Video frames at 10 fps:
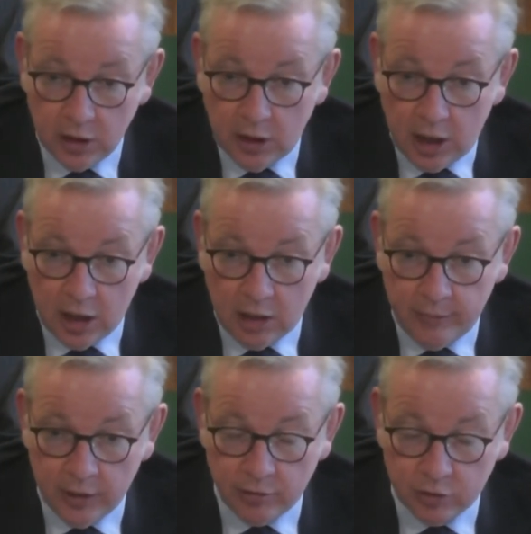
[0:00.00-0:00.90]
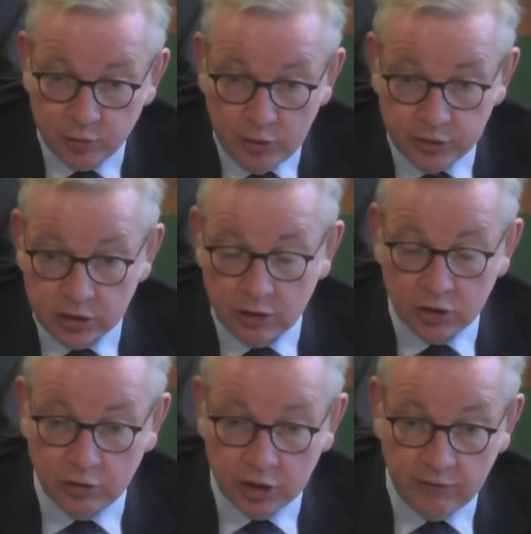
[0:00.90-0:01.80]
the response that the
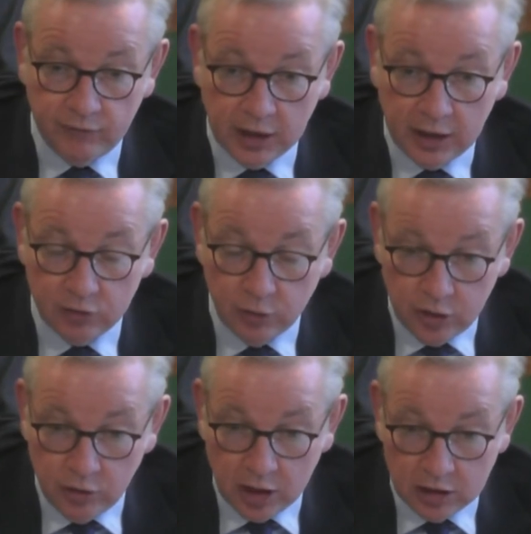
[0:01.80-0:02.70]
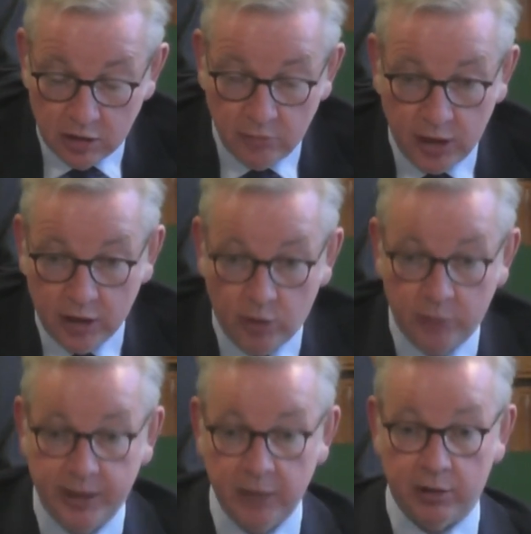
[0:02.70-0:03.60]
Scottish Government gave to our UK internal market white
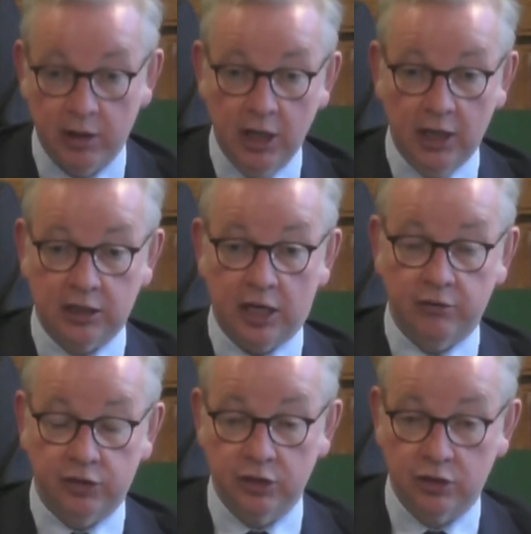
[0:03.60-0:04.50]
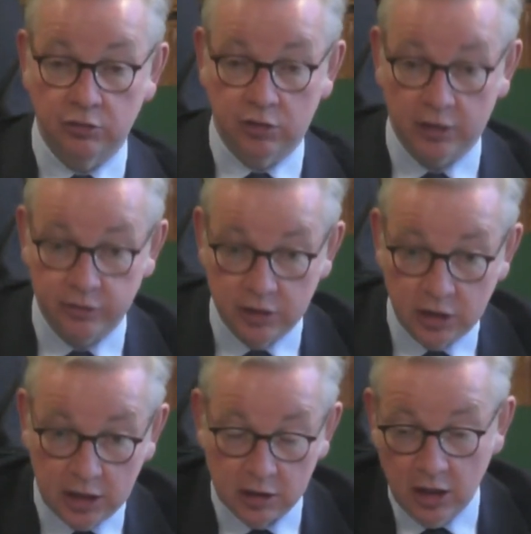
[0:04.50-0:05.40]
paper, is how since 2008,